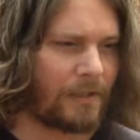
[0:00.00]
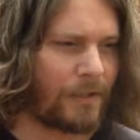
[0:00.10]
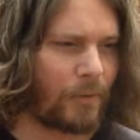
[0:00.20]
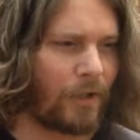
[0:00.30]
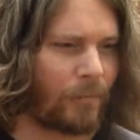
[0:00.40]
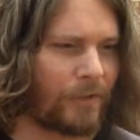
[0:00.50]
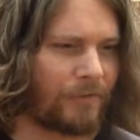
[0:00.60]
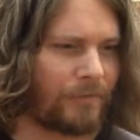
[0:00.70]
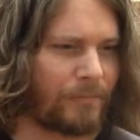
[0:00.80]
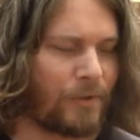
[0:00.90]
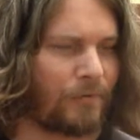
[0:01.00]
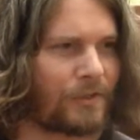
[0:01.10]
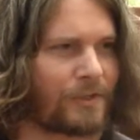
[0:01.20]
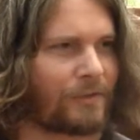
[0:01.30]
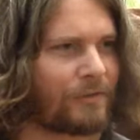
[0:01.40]
there were always
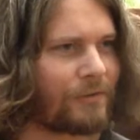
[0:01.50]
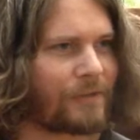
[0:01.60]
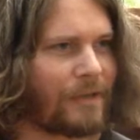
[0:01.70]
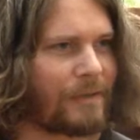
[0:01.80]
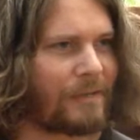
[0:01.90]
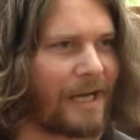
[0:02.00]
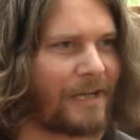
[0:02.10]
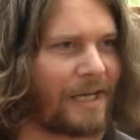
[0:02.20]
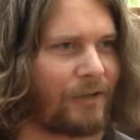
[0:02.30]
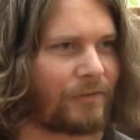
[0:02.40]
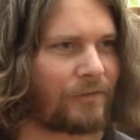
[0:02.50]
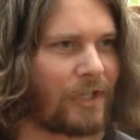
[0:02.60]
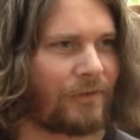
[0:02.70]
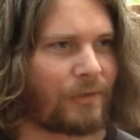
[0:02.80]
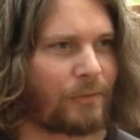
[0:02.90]
musicians coming by the house,
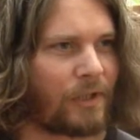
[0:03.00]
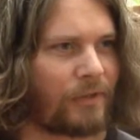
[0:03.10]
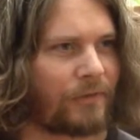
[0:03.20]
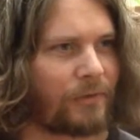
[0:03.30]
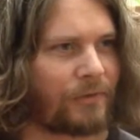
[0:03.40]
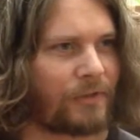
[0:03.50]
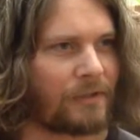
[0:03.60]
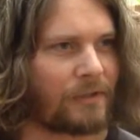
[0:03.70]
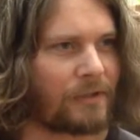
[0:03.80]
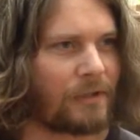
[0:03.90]
constant rehearsals, and